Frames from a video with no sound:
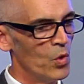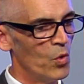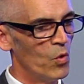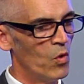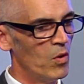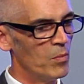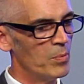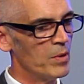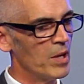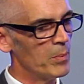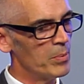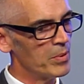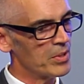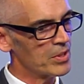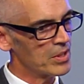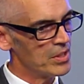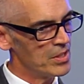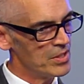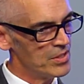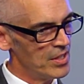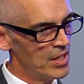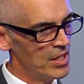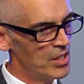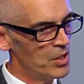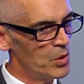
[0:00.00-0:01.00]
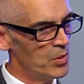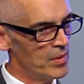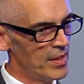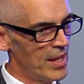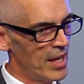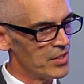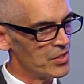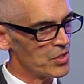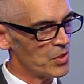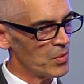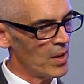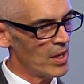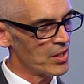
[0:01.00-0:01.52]
we'll be able to continue in
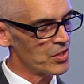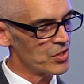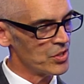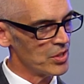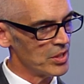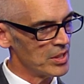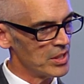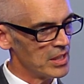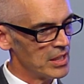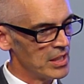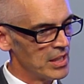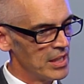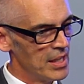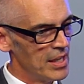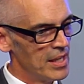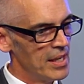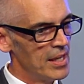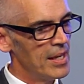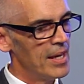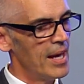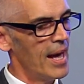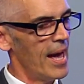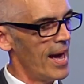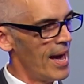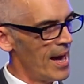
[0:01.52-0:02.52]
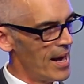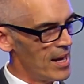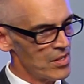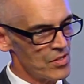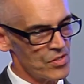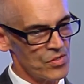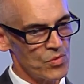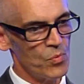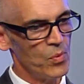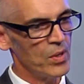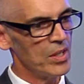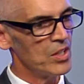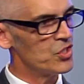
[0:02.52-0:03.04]
that direction
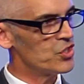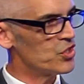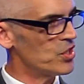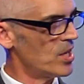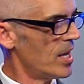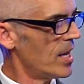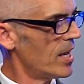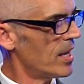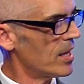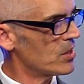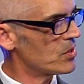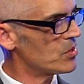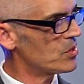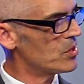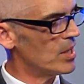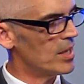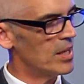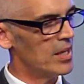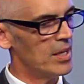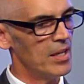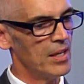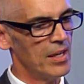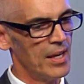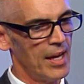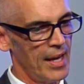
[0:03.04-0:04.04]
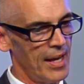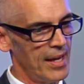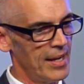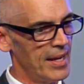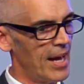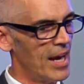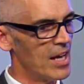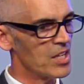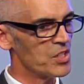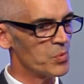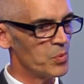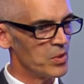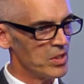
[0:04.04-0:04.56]
as we change and
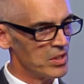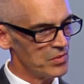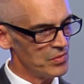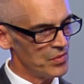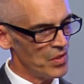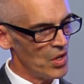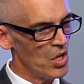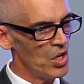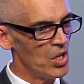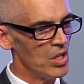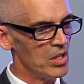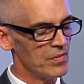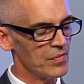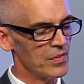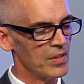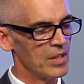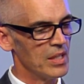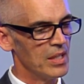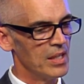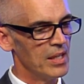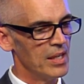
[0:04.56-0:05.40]
as we evolve.